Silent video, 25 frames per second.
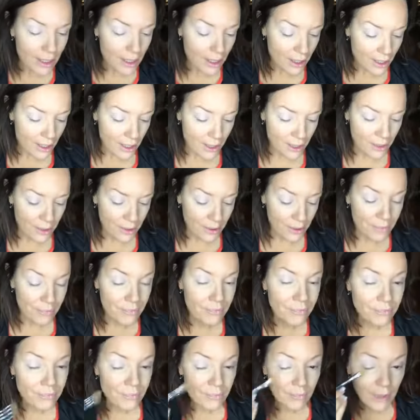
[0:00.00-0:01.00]
Um,
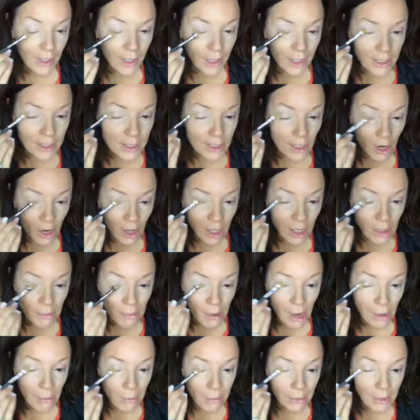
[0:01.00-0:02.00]
and it's all
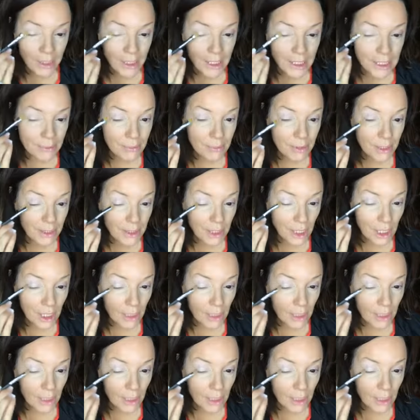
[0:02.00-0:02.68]
about placement. It's all